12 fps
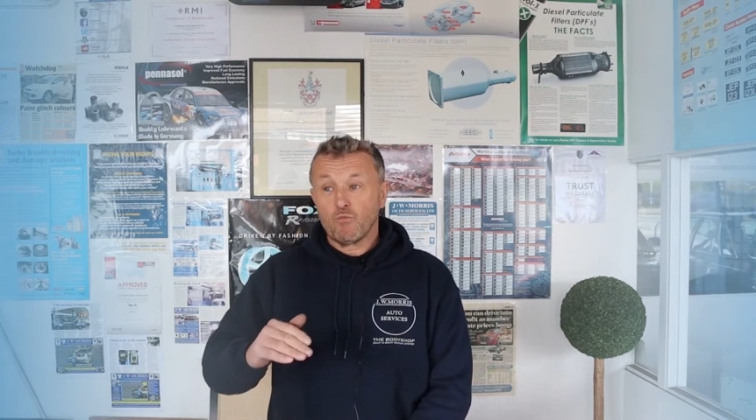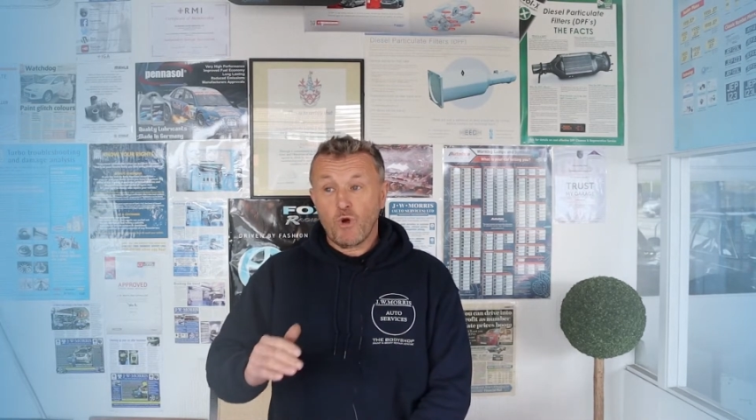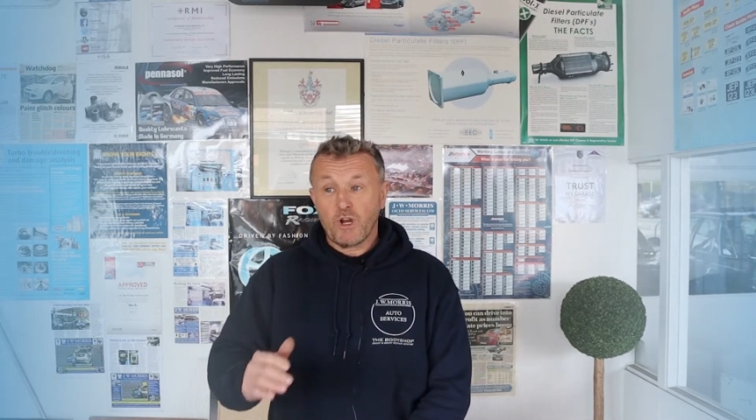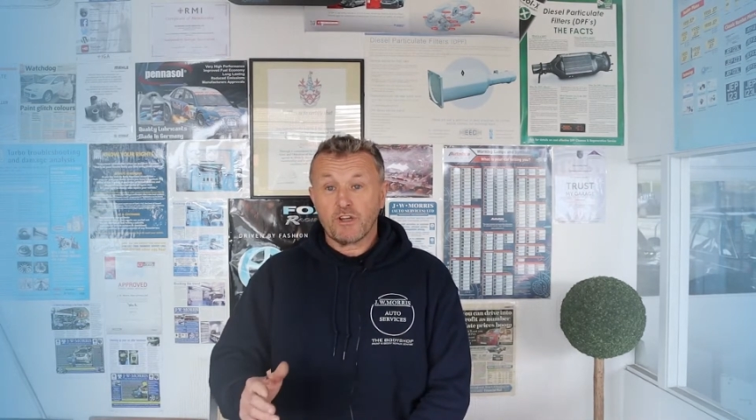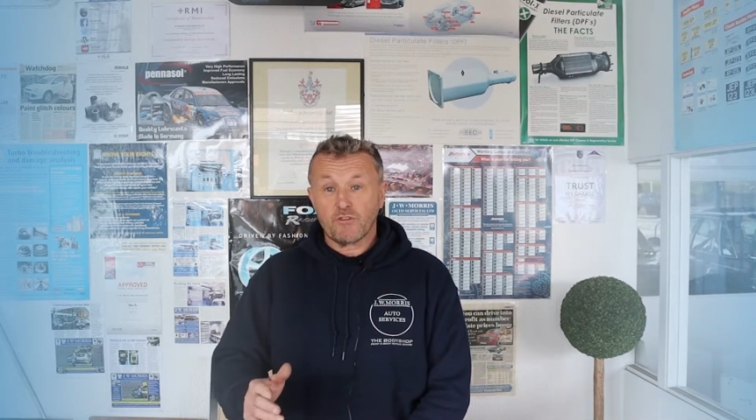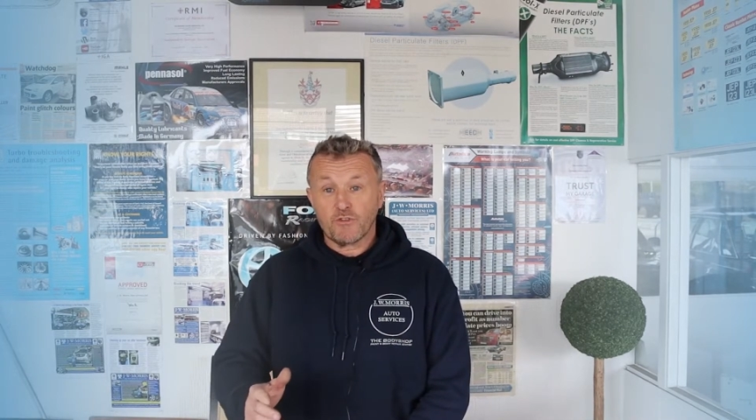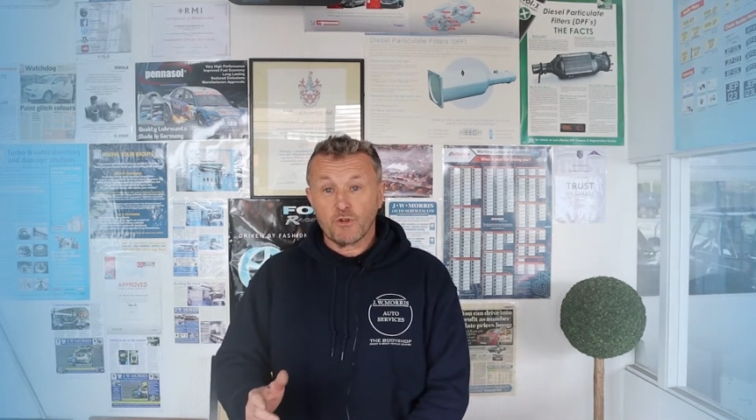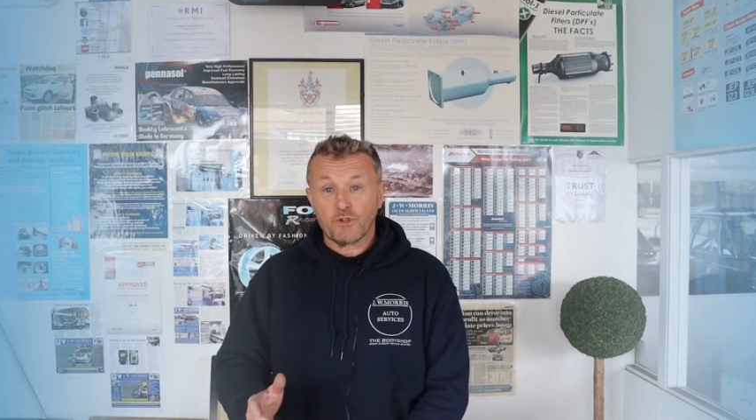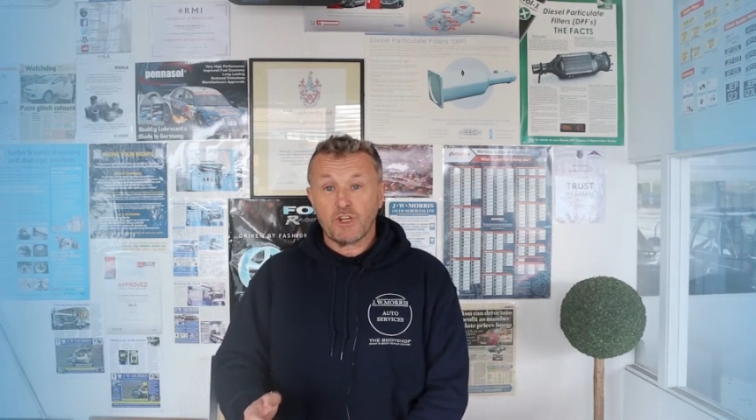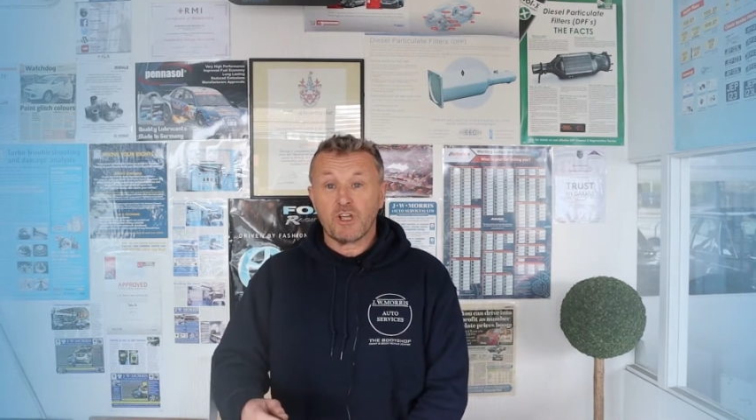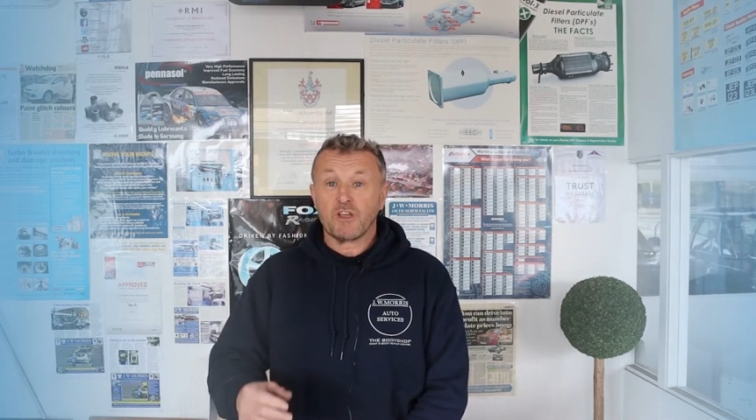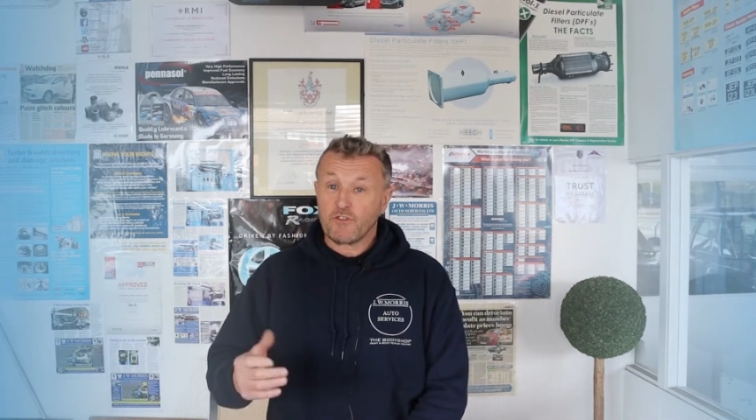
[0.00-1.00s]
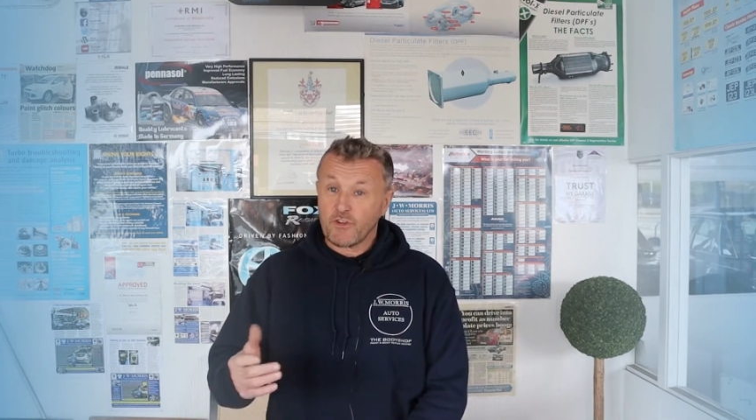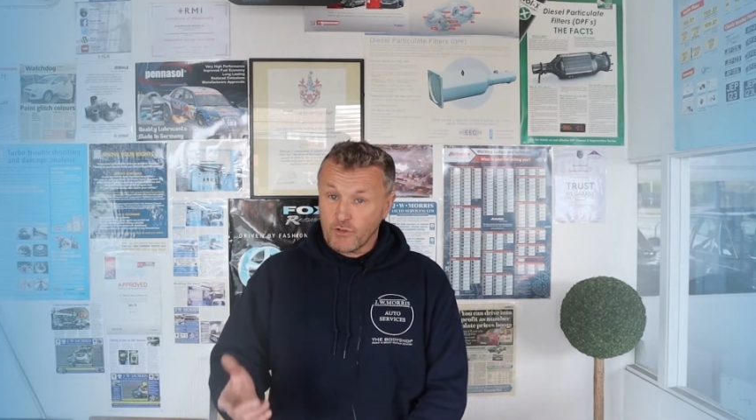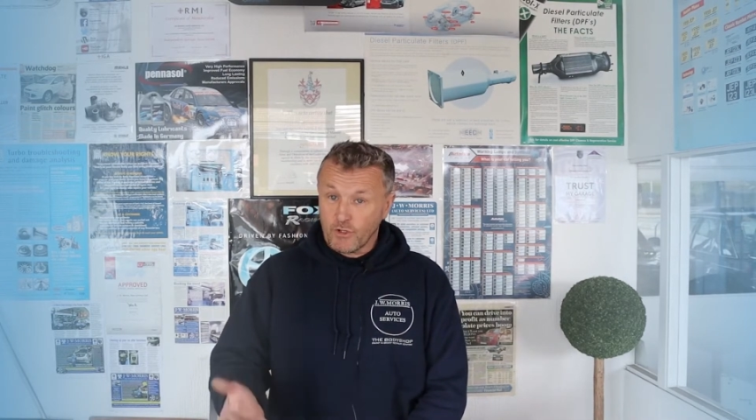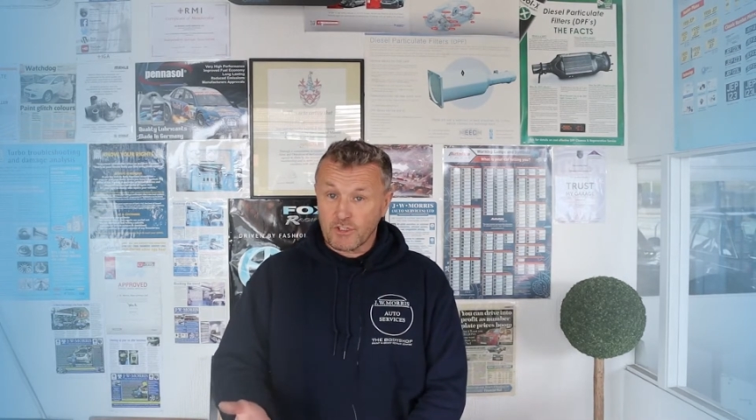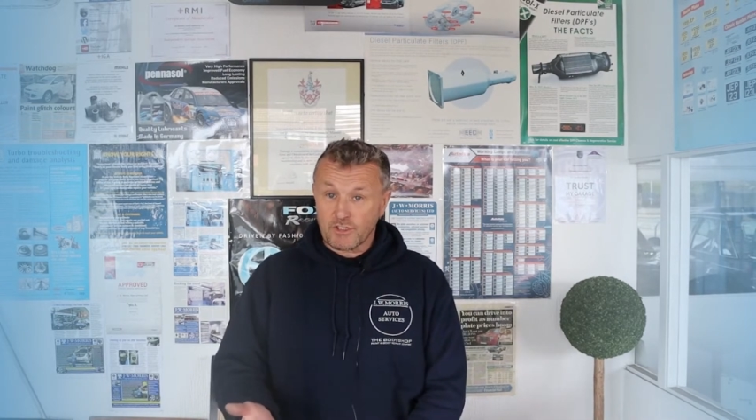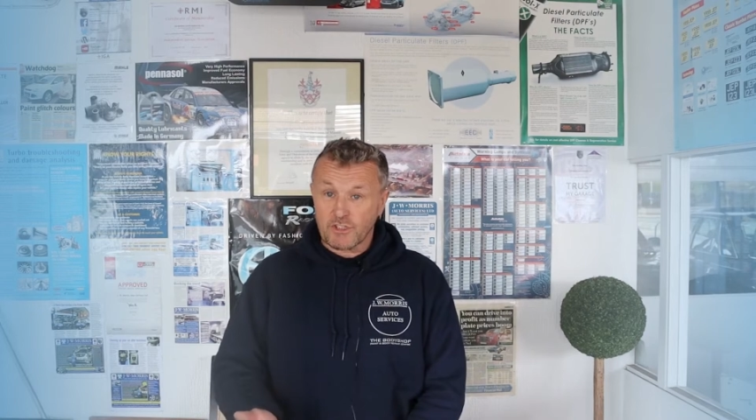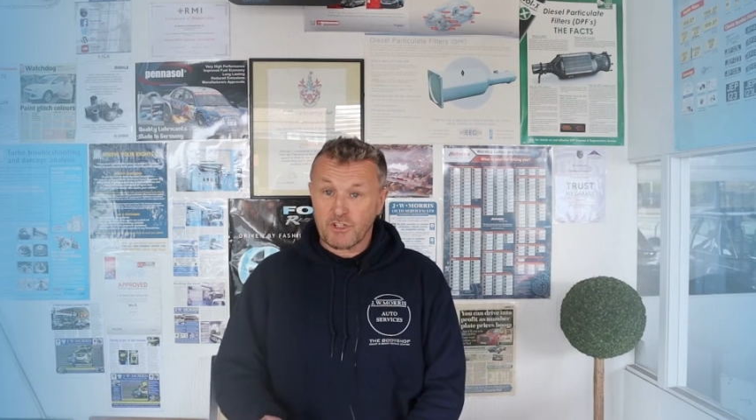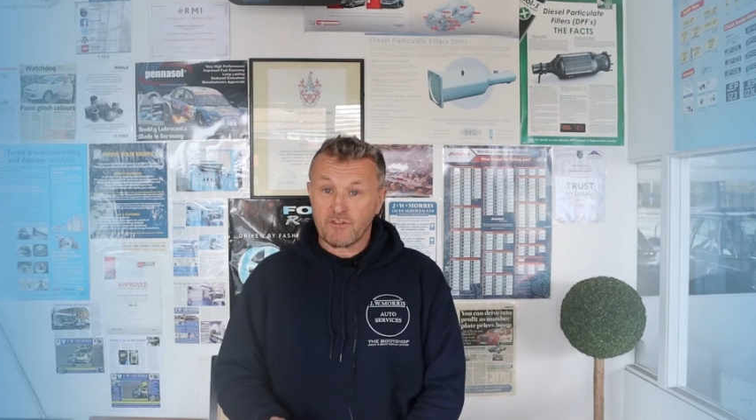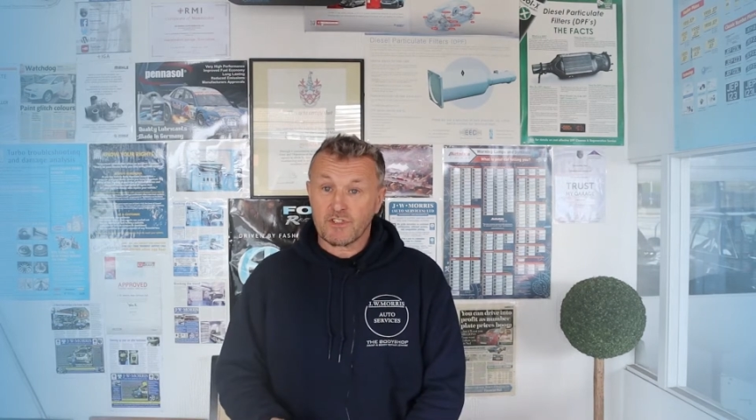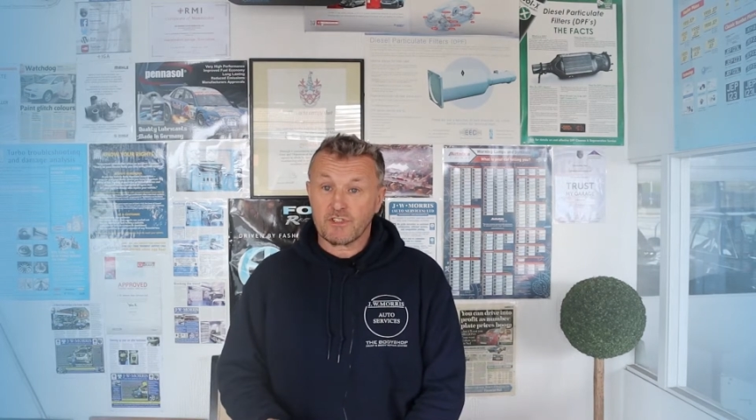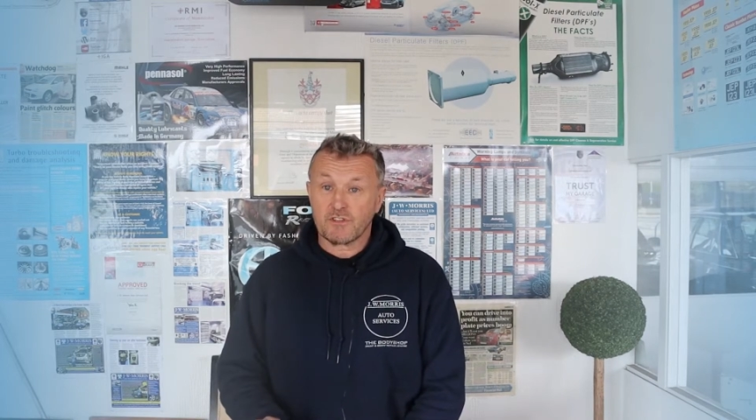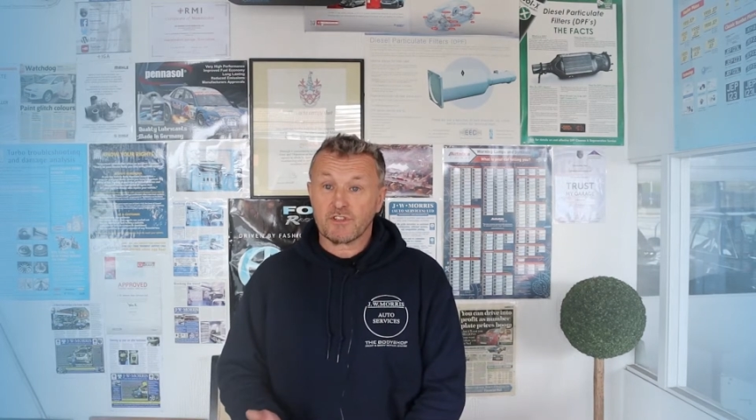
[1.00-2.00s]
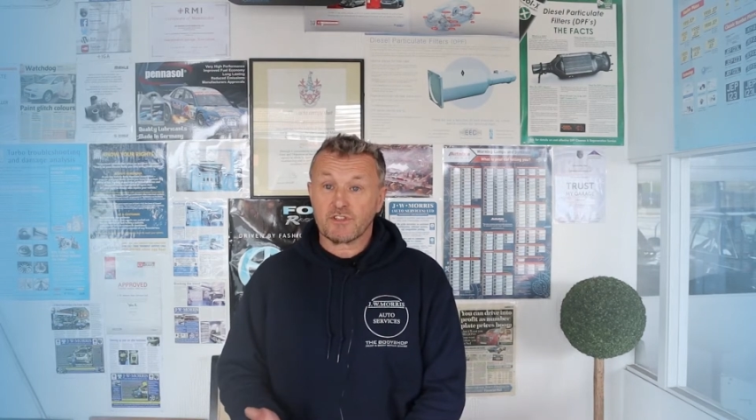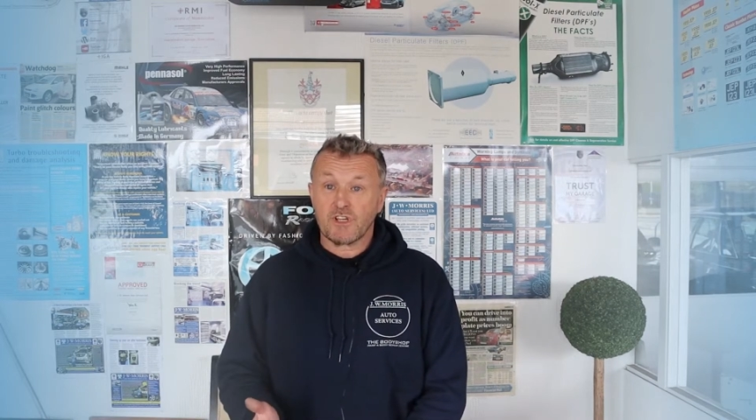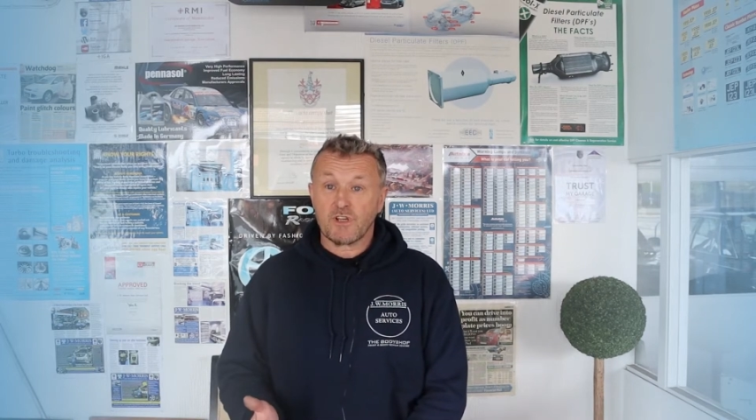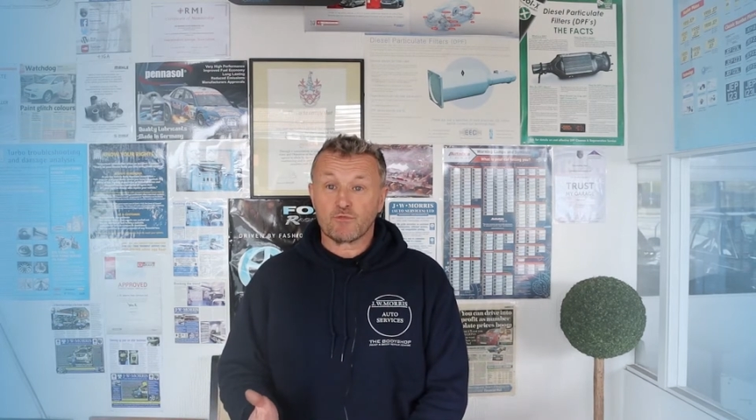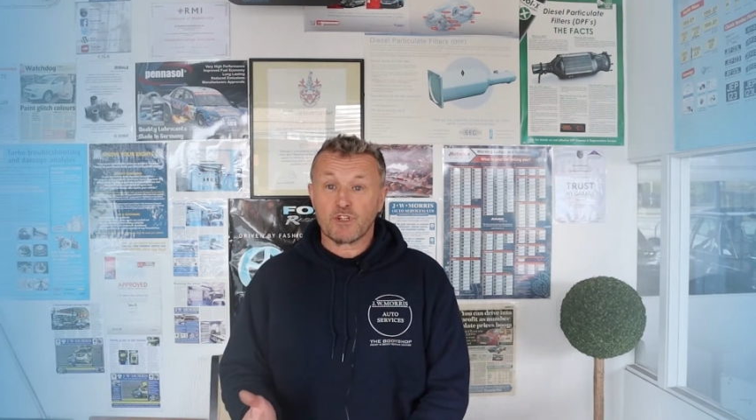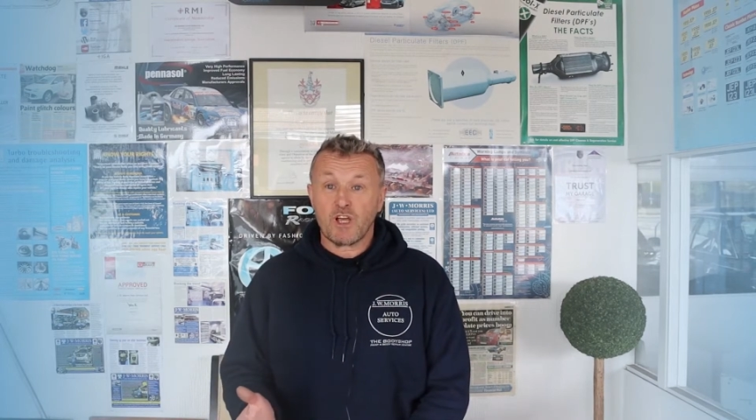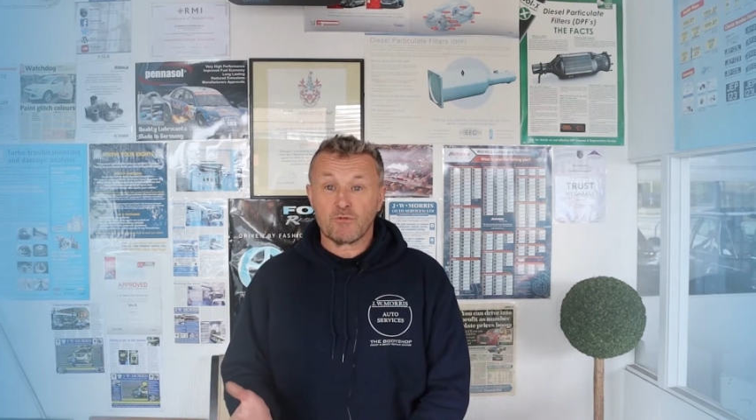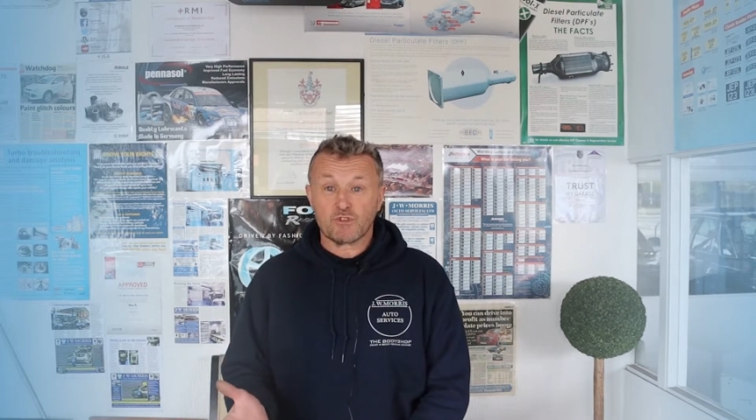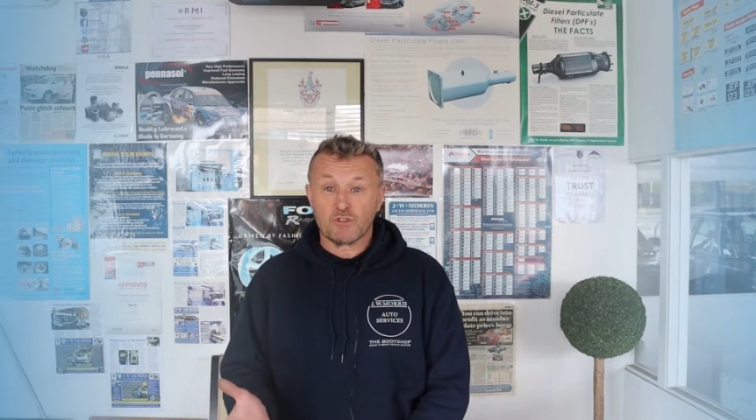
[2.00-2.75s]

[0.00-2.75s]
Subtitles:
when you've done it, if you've done a service at the same time.